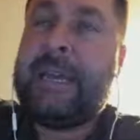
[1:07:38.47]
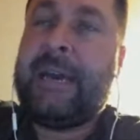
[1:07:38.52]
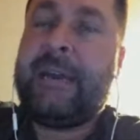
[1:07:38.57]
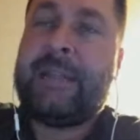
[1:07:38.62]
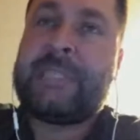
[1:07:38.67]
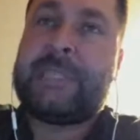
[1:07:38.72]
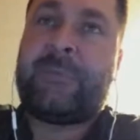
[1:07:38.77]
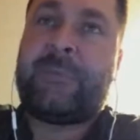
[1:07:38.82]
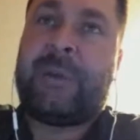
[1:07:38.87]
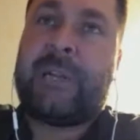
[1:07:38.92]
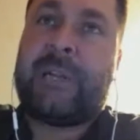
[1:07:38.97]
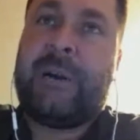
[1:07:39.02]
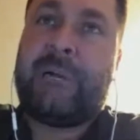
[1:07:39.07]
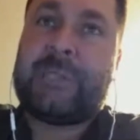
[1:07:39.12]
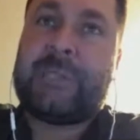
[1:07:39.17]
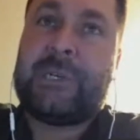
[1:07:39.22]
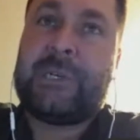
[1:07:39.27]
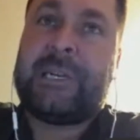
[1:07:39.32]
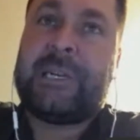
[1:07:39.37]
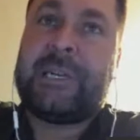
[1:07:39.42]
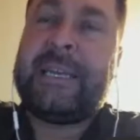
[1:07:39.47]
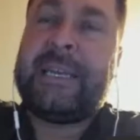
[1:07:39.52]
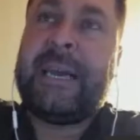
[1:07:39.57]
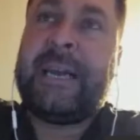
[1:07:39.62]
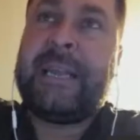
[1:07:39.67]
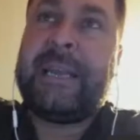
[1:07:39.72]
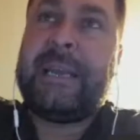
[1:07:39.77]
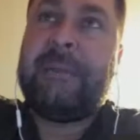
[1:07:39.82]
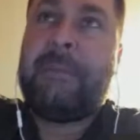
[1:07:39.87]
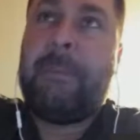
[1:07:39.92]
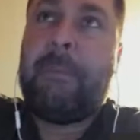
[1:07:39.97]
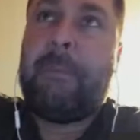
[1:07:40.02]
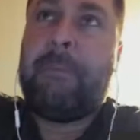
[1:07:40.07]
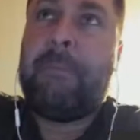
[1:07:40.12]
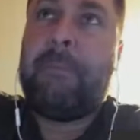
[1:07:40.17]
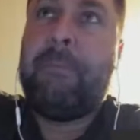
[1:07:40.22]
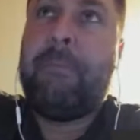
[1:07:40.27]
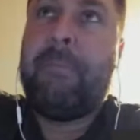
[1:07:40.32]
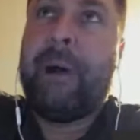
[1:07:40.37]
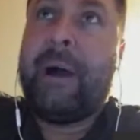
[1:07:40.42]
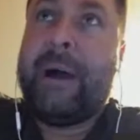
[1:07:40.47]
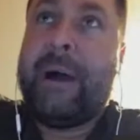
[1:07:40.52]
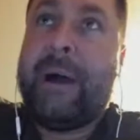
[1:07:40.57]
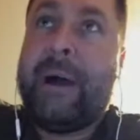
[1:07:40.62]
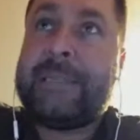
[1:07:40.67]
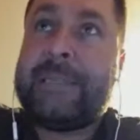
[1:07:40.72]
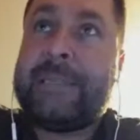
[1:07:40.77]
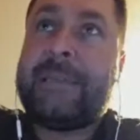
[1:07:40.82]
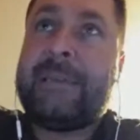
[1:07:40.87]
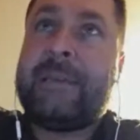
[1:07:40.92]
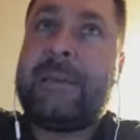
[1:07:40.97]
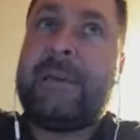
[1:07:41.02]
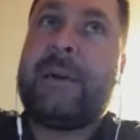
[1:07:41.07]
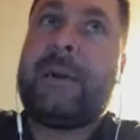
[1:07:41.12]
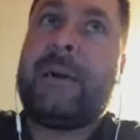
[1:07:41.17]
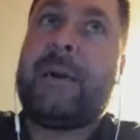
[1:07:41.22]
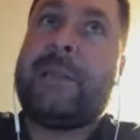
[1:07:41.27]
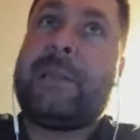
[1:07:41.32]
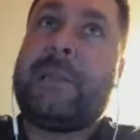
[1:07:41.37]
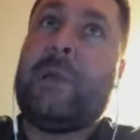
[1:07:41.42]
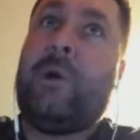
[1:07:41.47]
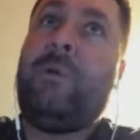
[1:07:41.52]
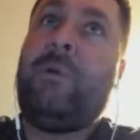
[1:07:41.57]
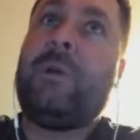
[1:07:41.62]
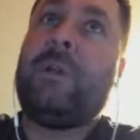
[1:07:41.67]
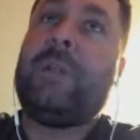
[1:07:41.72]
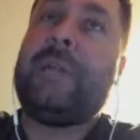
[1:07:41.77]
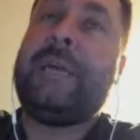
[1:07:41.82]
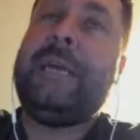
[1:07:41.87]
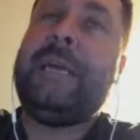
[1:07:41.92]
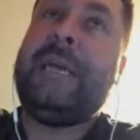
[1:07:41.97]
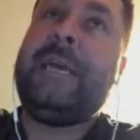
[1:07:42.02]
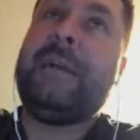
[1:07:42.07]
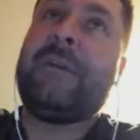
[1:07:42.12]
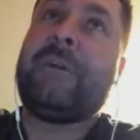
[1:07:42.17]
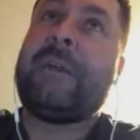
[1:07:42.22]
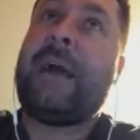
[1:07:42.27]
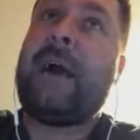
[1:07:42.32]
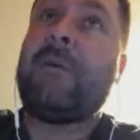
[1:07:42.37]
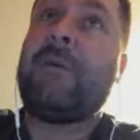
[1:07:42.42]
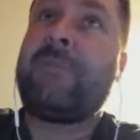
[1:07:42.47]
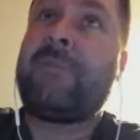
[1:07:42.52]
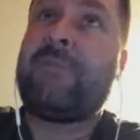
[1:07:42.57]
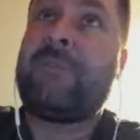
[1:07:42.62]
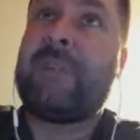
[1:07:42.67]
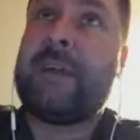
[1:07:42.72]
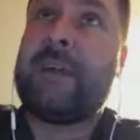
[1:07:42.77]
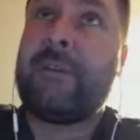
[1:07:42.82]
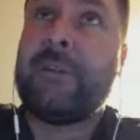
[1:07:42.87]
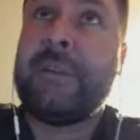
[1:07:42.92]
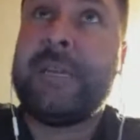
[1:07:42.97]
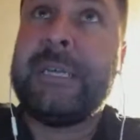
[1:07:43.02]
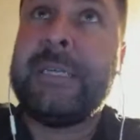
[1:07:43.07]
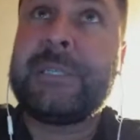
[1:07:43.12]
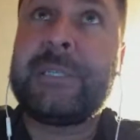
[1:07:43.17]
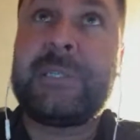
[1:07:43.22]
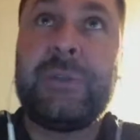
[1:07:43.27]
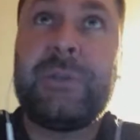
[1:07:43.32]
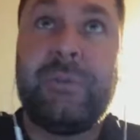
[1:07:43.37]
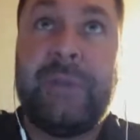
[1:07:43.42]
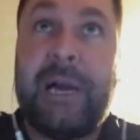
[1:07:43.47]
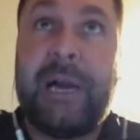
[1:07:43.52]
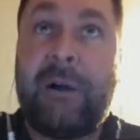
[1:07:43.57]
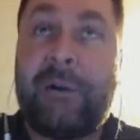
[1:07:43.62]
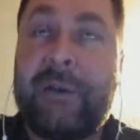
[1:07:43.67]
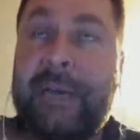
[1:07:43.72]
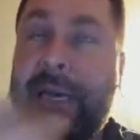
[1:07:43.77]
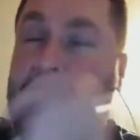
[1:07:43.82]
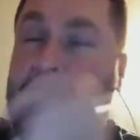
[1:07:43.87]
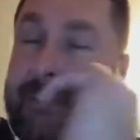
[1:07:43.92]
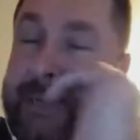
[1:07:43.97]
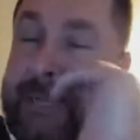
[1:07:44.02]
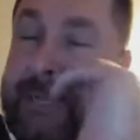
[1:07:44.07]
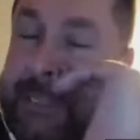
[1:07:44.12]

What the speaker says: one I was looking at getting, but locally here at Al Flaherty's, who now carries